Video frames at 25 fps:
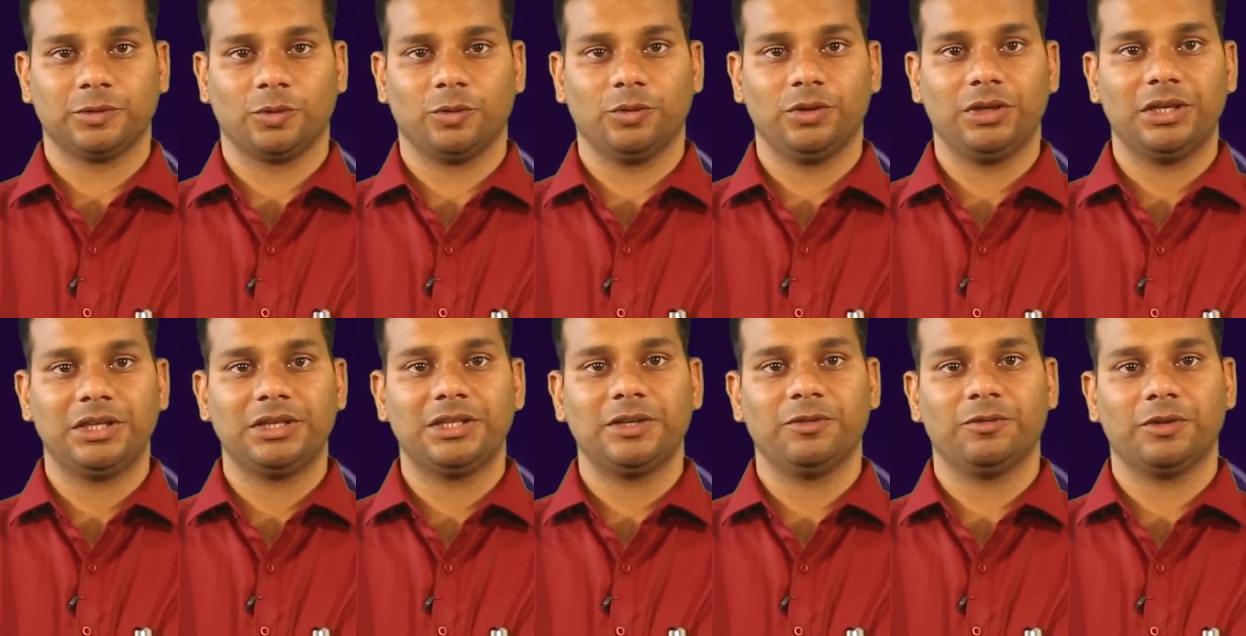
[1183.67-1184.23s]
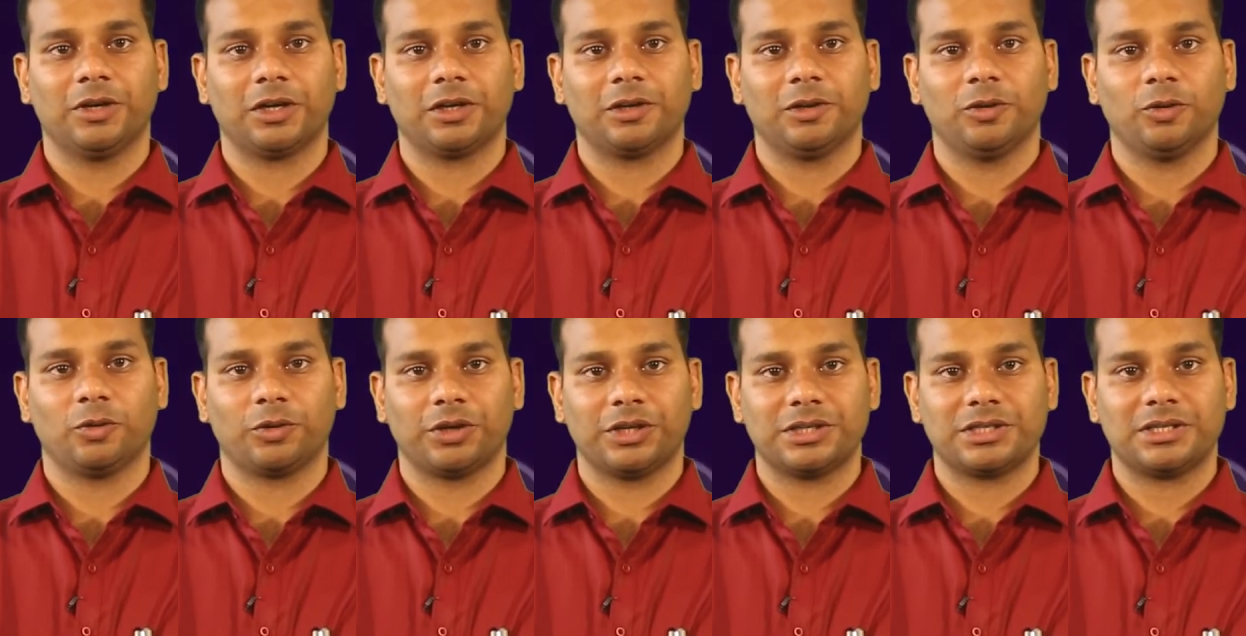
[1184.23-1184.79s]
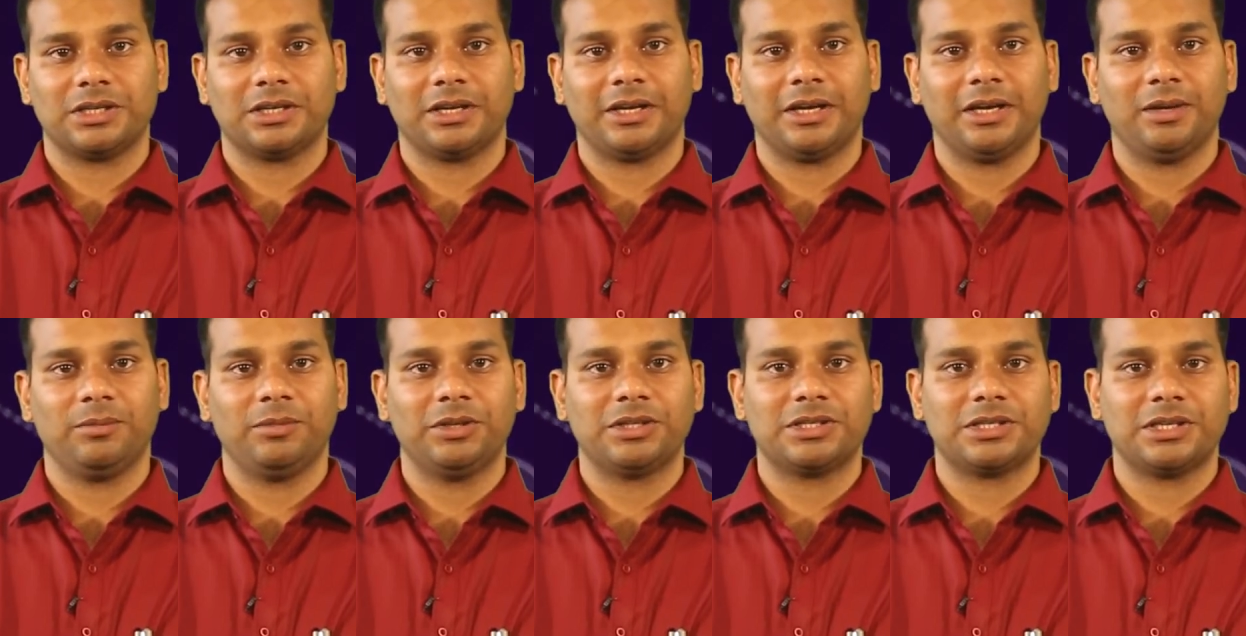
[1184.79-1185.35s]
Only the work location
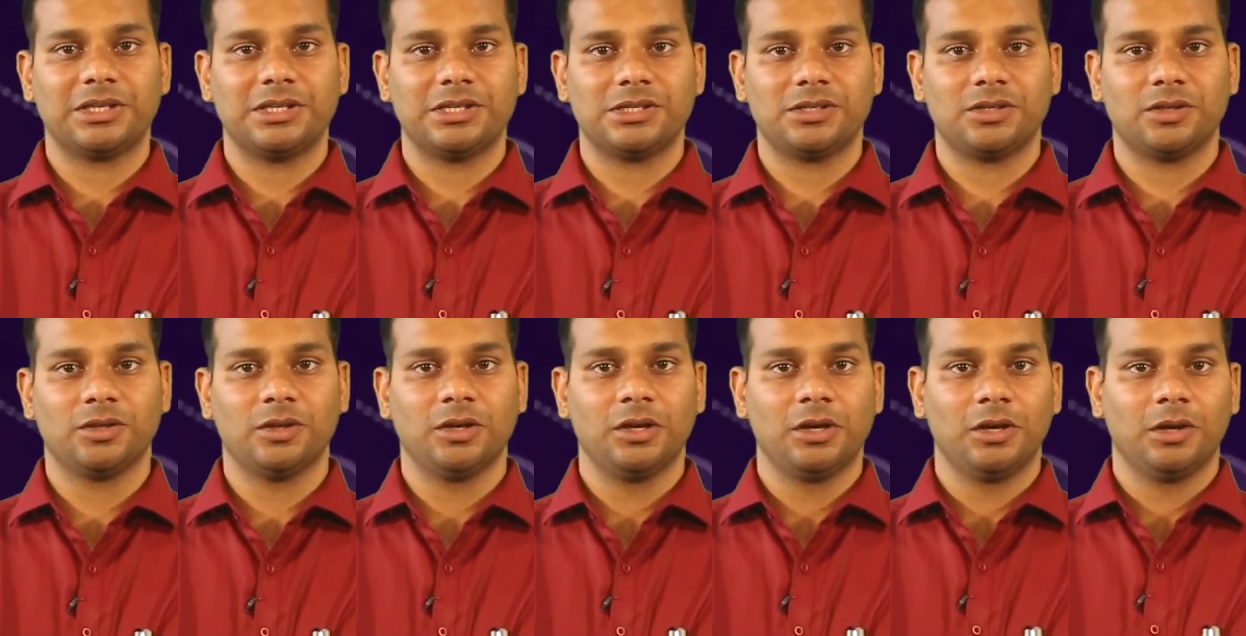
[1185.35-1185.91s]
can be changed,